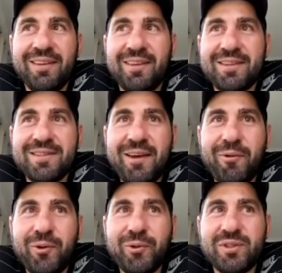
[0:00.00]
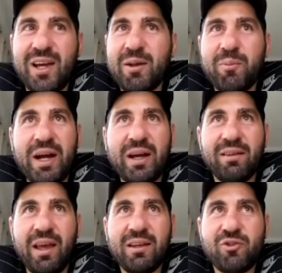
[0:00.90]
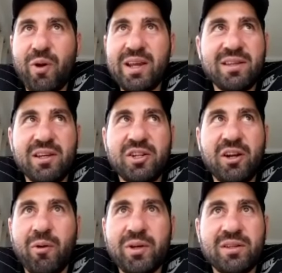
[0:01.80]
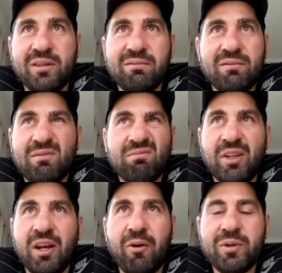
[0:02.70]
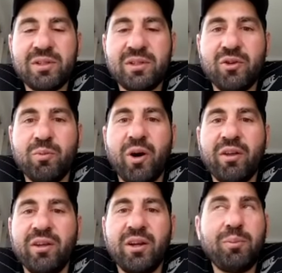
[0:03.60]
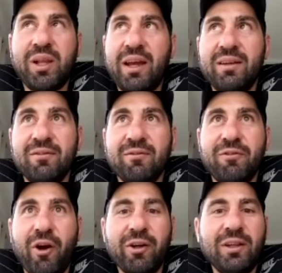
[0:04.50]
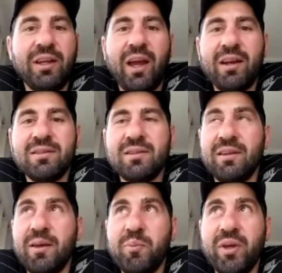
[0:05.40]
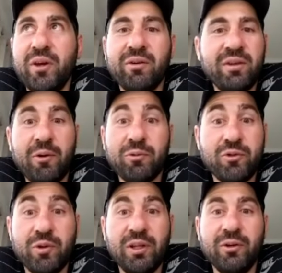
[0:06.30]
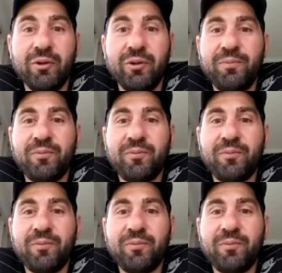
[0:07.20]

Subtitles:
that's how it all started. But that transition, I wasn't too bothered. I played for Oakley Cannons in the NPL, and that was really good.